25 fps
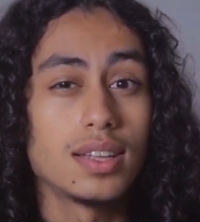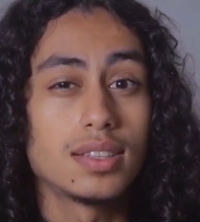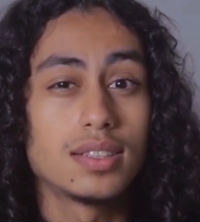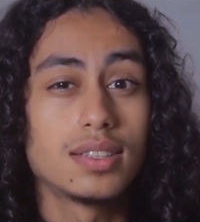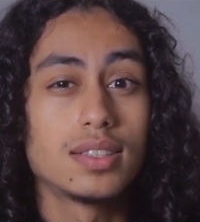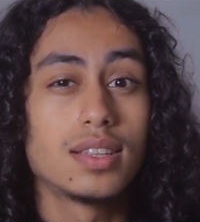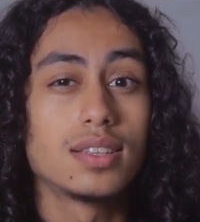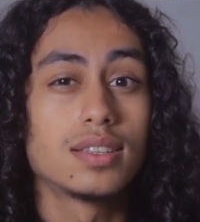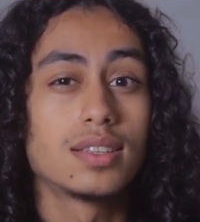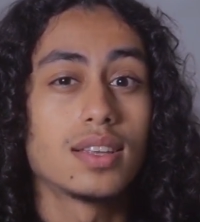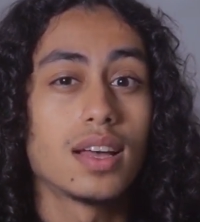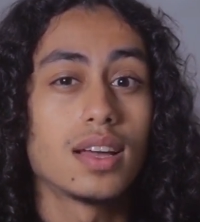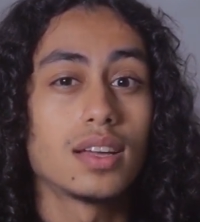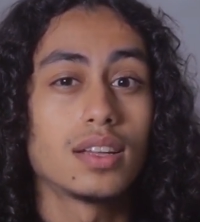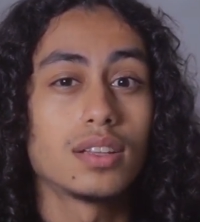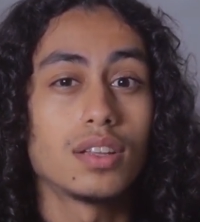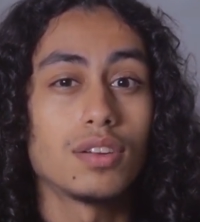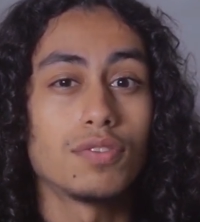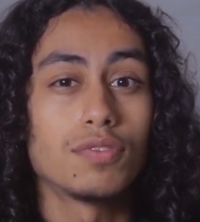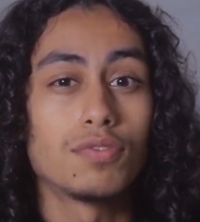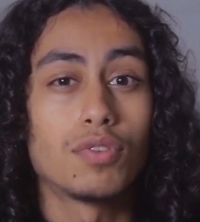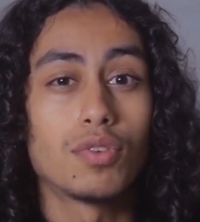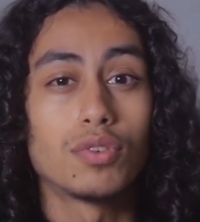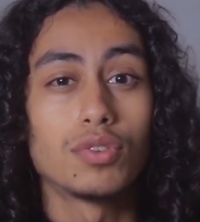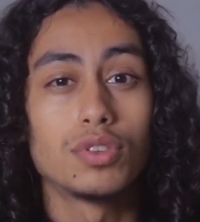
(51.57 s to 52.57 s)
It's
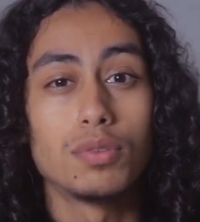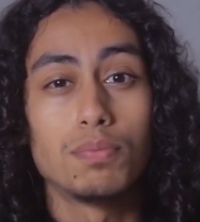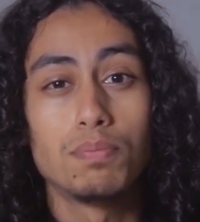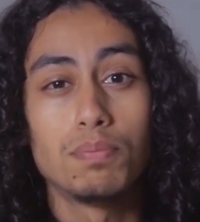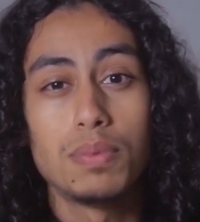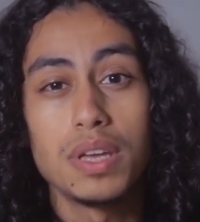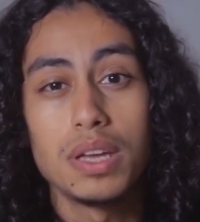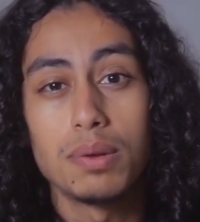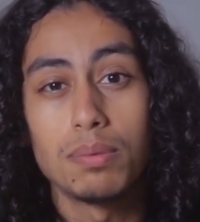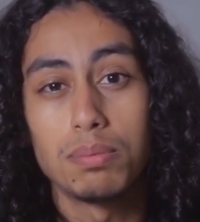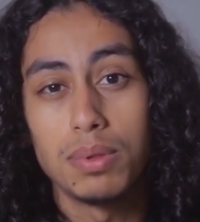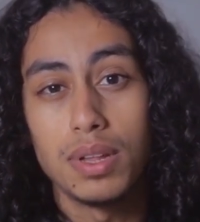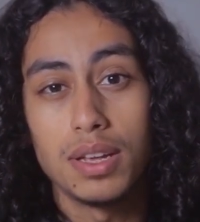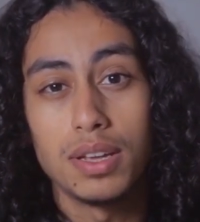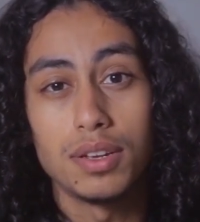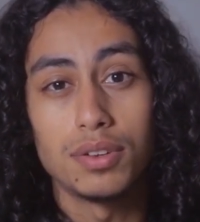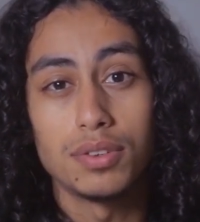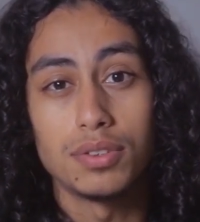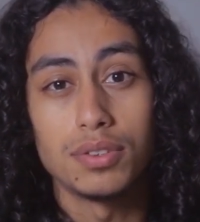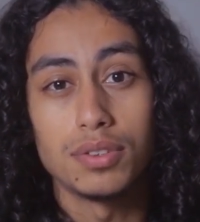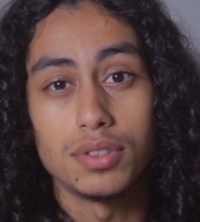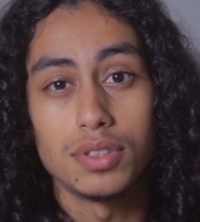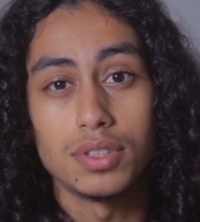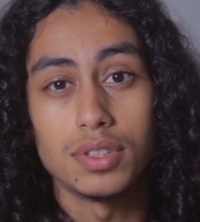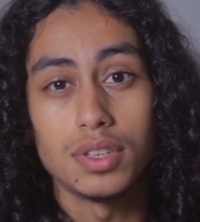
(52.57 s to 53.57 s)
designed for the big
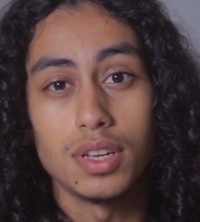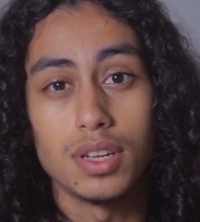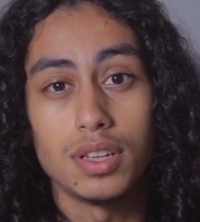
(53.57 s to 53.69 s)
players,